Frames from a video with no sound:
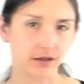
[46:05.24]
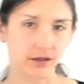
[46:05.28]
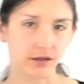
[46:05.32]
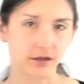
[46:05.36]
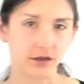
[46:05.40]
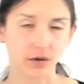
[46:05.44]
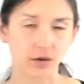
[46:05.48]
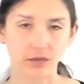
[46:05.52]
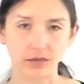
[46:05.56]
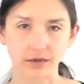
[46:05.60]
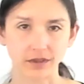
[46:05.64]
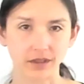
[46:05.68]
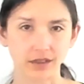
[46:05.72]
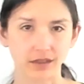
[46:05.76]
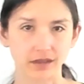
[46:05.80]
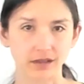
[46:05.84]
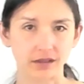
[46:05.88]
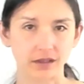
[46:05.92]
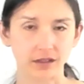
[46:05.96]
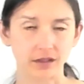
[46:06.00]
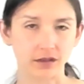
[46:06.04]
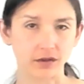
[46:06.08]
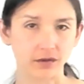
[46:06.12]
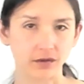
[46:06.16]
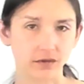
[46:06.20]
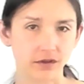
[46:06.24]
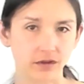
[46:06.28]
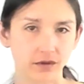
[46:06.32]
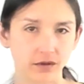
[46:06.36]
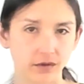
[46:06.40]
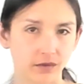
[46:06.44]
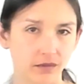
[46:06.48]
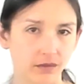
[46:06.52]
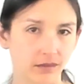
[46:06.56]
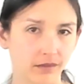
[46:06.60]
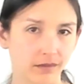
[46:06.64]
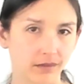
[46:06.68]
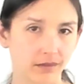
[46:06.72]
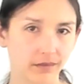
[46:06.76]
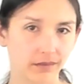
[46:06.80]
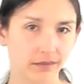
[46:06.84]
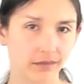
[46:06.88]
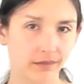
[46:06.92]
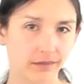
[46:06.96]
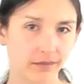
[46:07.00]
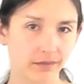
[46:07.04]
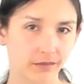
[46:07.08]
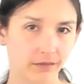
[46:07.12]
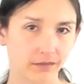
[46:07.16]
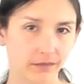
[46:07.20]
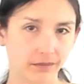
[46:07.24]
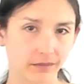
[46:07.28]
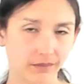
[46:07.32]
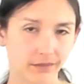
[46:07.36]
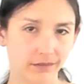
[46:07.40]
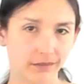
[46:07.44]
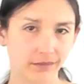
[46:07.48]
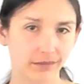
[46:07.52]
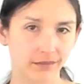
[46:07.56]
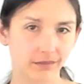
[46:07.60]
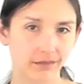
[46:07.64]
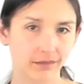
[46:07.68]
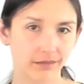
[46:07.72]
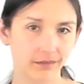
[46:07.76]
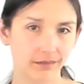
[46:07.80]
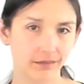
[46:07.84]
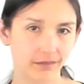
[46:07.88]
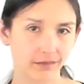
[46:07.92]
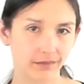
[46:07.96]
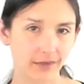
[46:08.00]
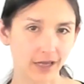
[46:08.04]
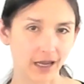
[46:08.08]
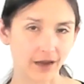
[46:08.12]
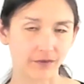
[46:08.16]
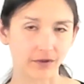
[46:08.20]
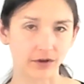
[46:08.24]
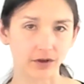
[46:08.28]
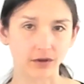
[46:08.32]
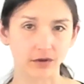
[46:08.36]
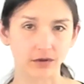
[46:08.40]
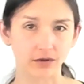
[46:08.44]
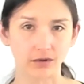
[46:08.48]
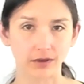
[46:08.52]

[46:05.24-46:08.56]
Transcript: don't continue to have a good